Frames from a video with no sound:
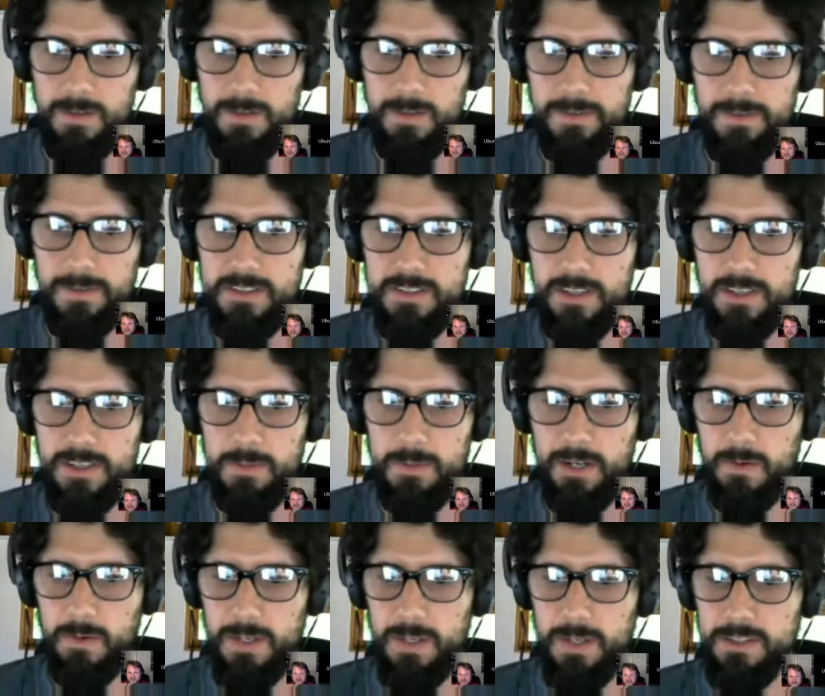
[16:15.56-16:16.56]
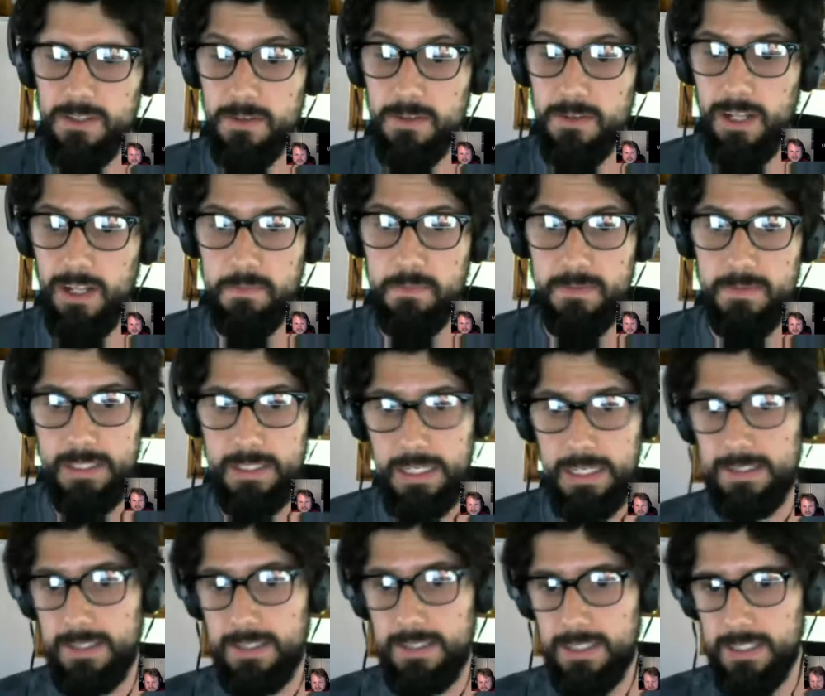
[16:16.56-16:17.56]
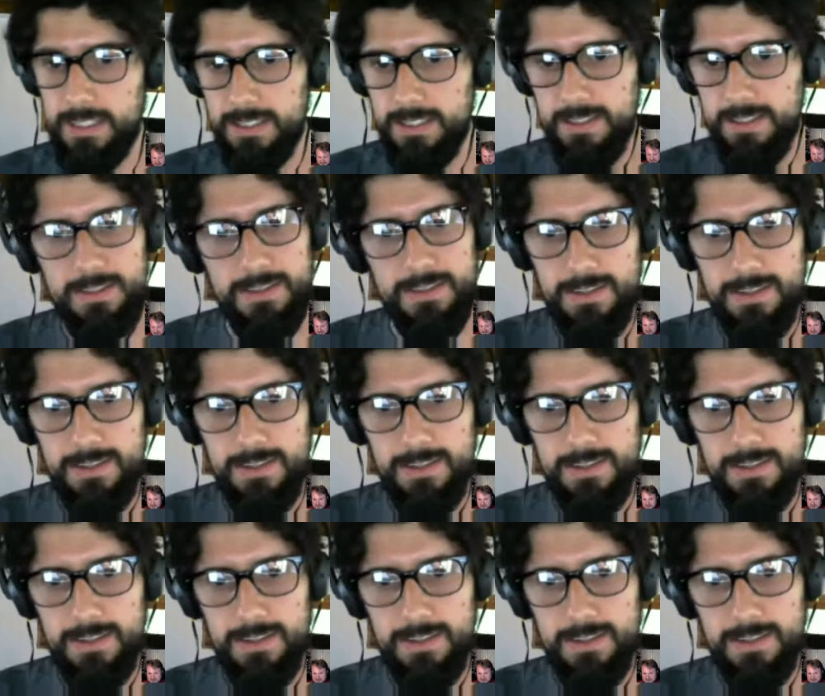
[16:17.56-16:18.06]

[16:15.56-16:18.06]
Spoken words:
if somebody wants to help testing,